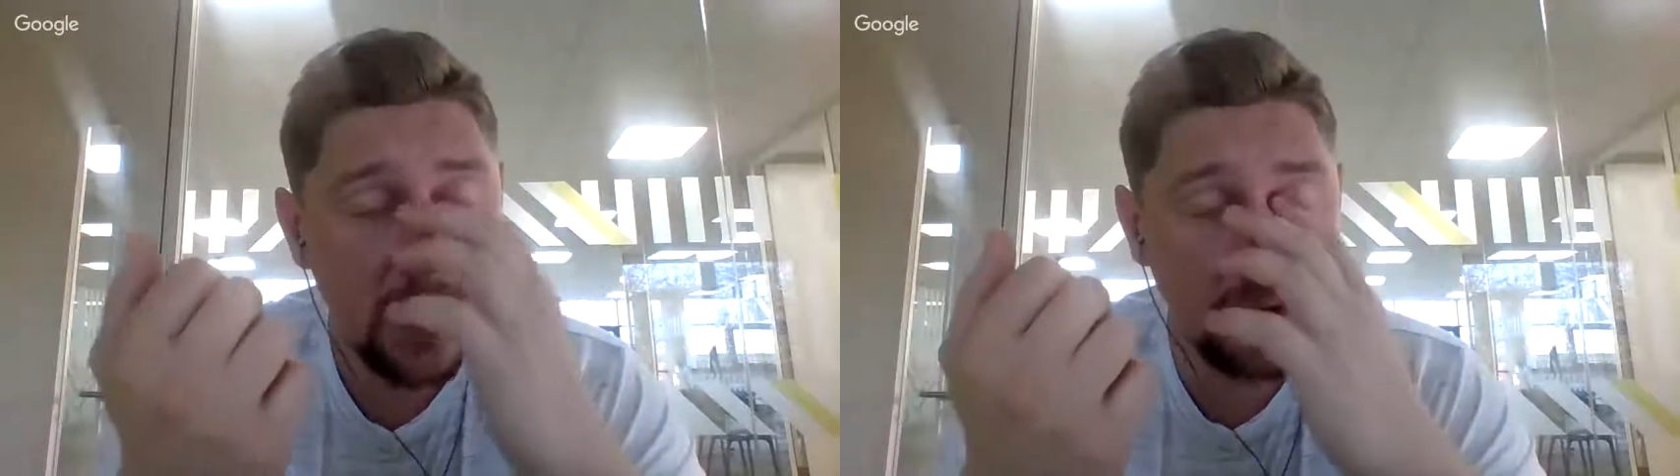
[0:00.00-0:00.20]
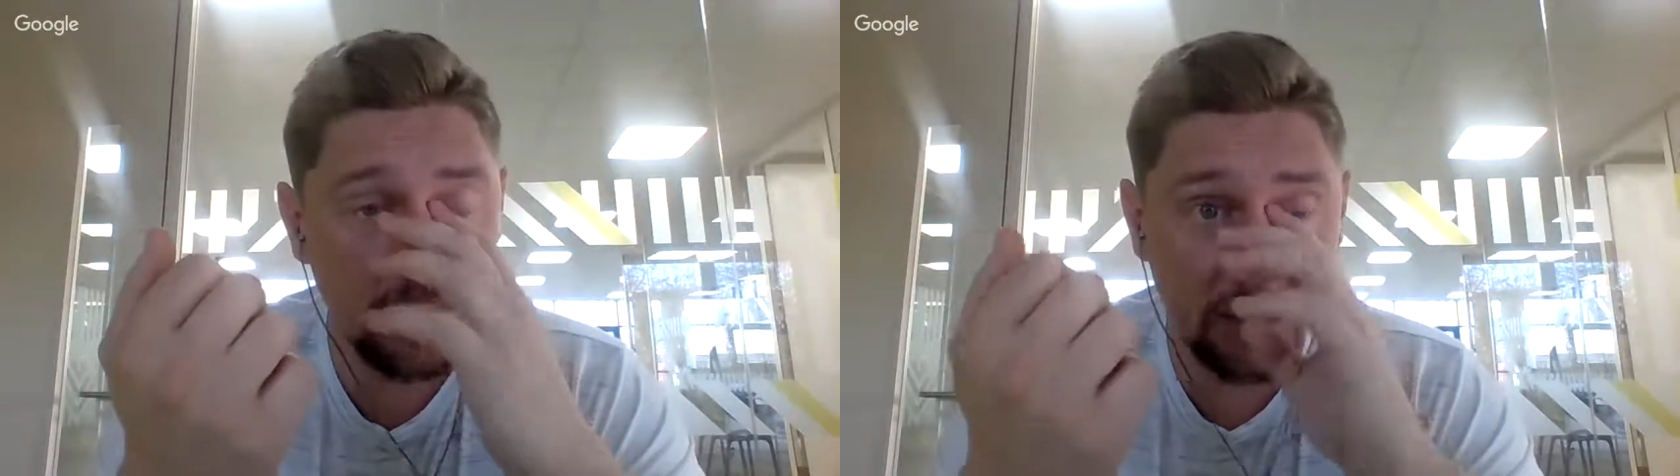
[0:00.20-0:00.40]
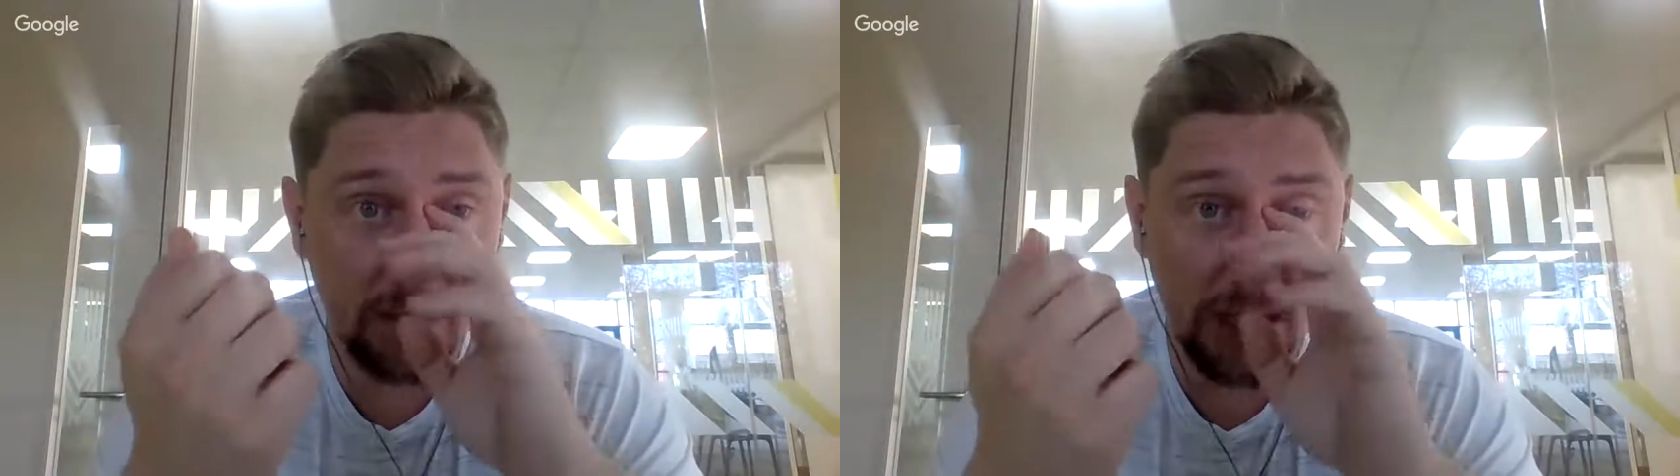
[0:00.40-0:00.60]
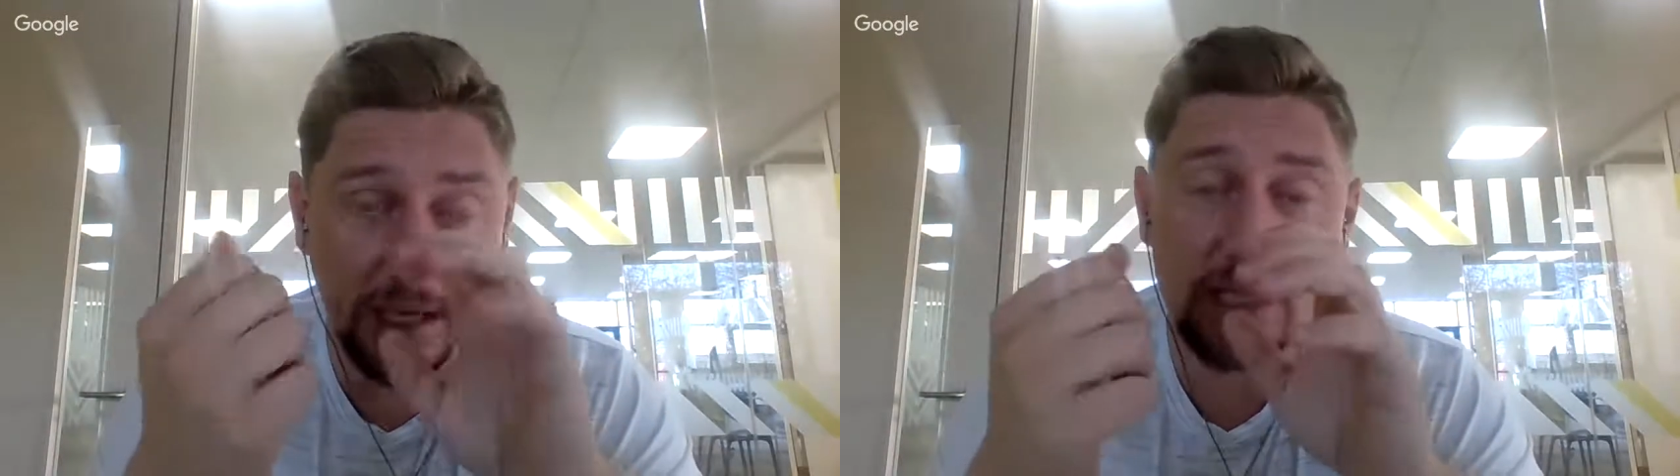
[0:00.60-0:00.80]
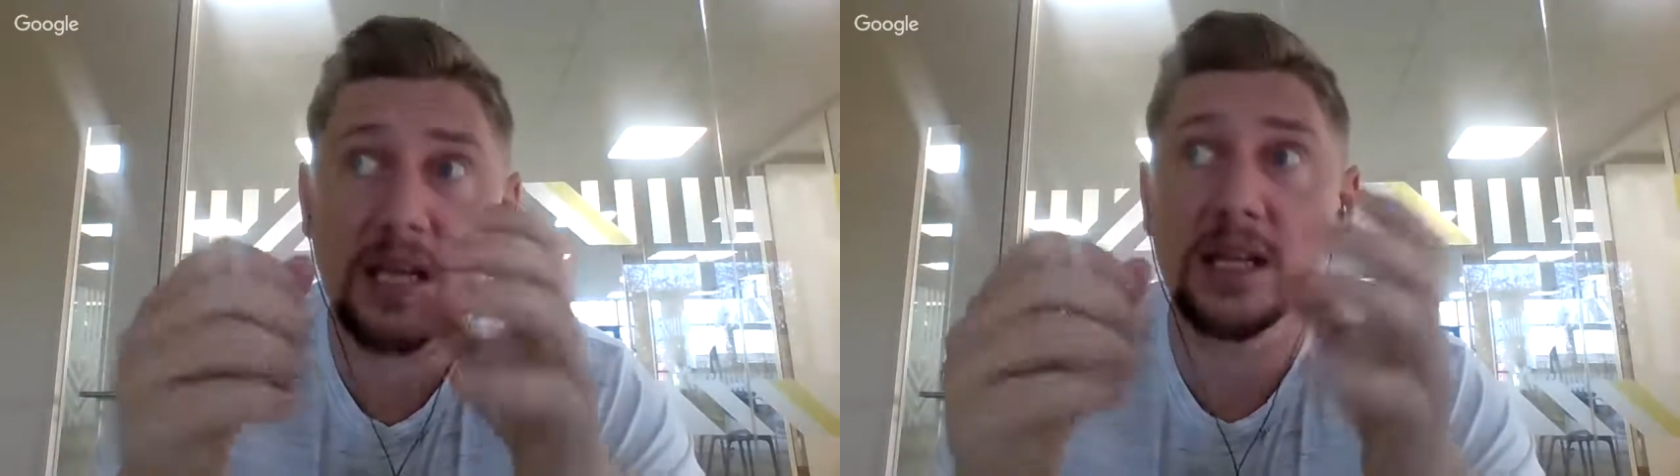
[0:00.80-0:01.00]
And
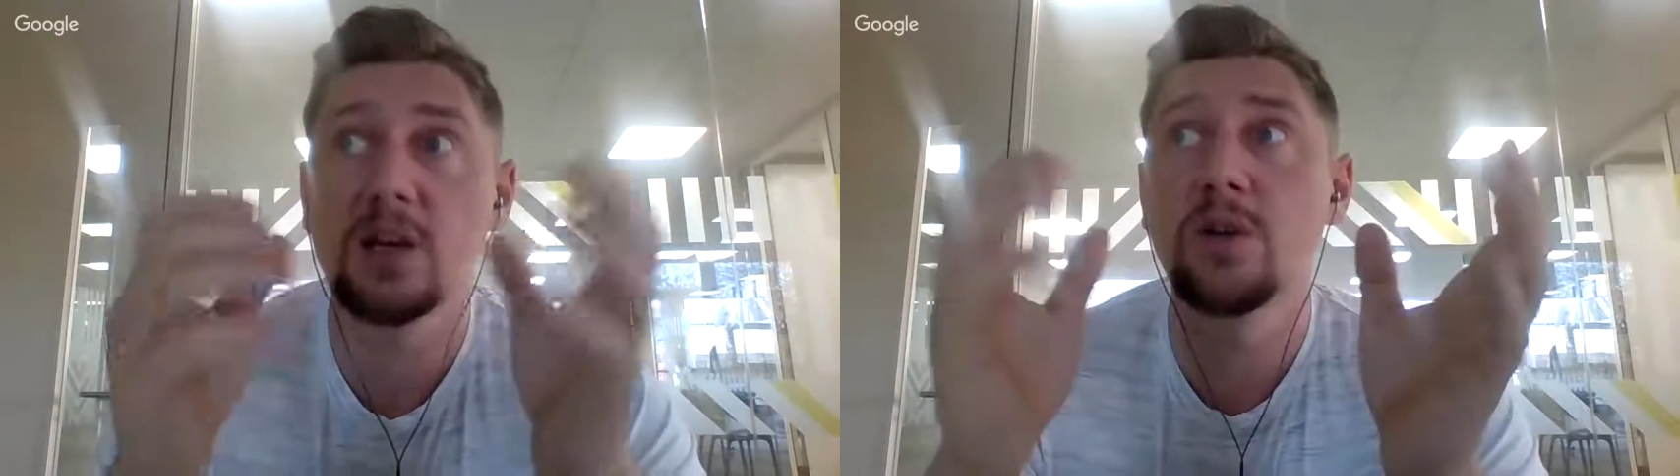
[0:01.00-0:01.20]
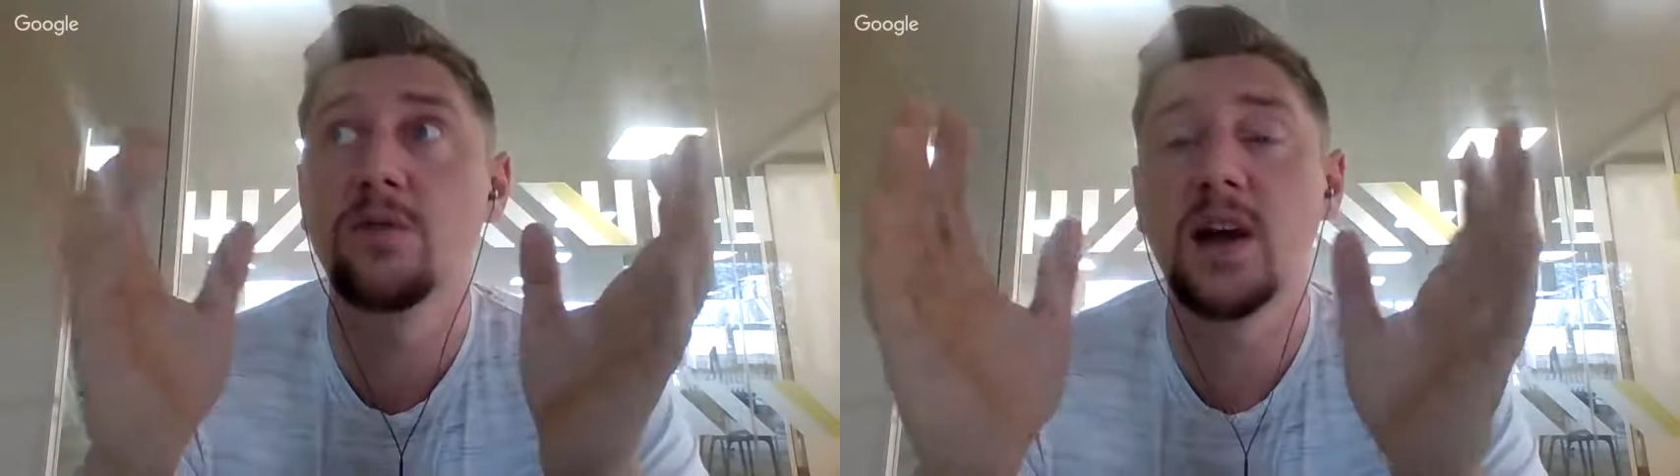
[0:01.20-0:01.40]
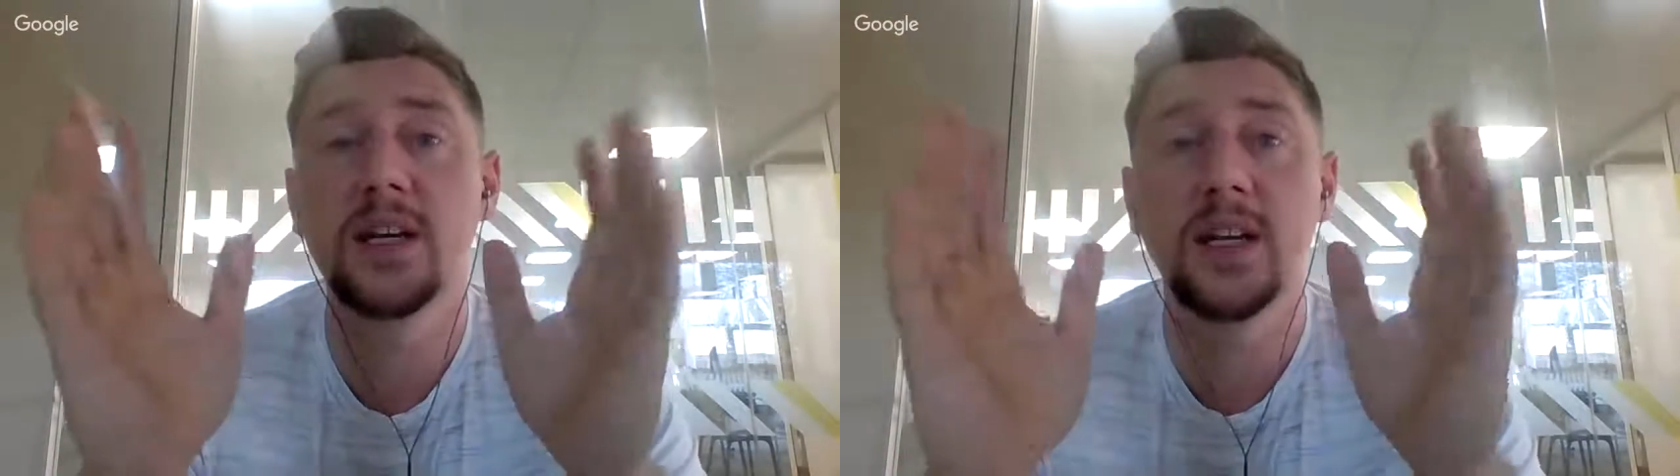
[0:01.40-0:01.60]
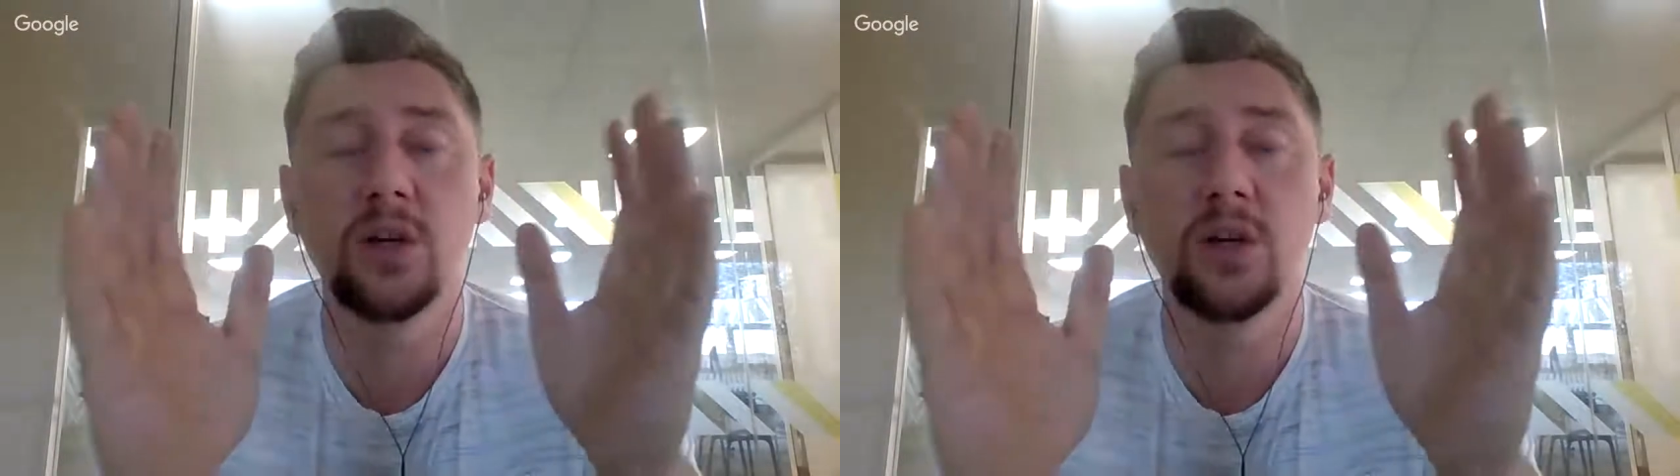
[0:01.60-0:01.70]
like I say, you could find it.